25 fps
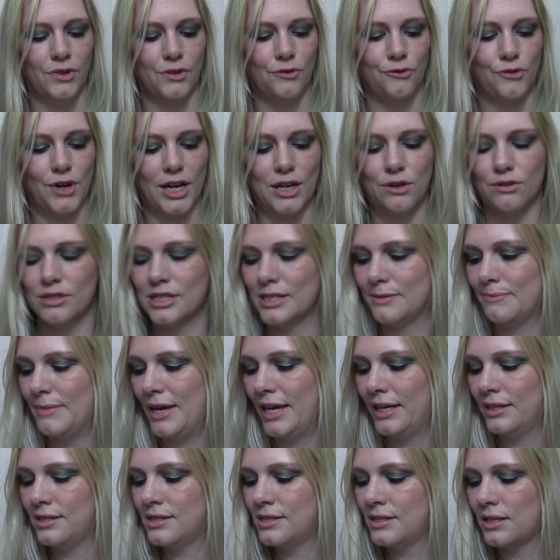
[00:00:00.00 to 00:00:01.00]
Fragrance
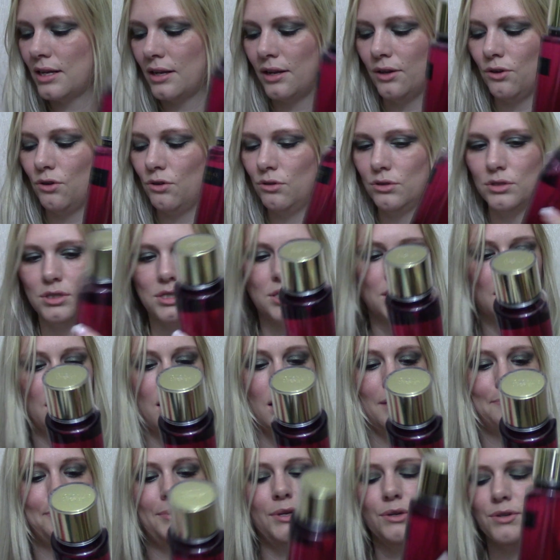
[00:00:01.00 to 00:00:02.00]
Mists, and I
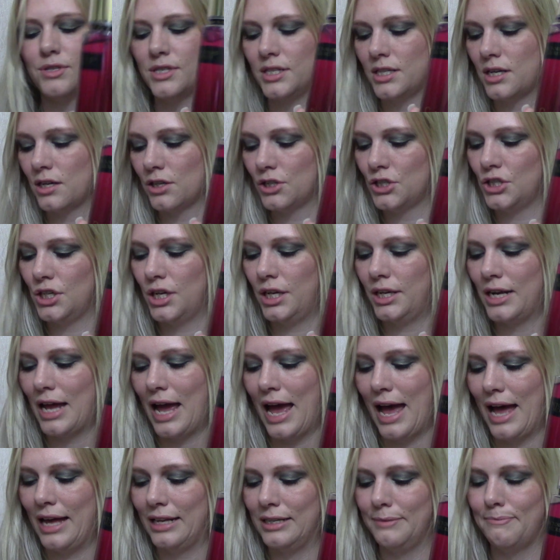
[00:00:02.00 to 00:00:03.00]
got Pure Seduction
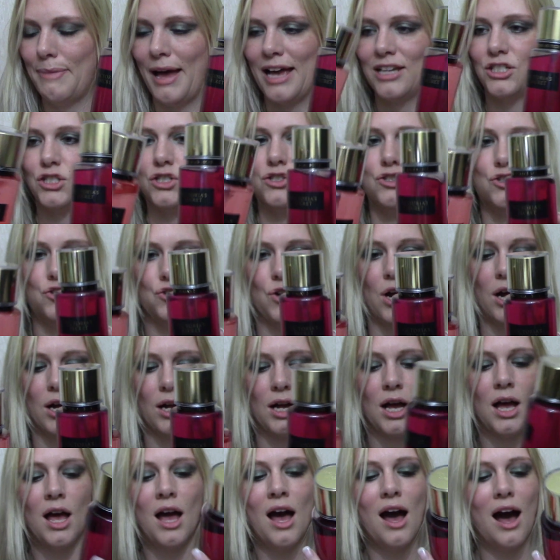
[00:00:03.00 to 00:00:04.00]
and Passion Struck.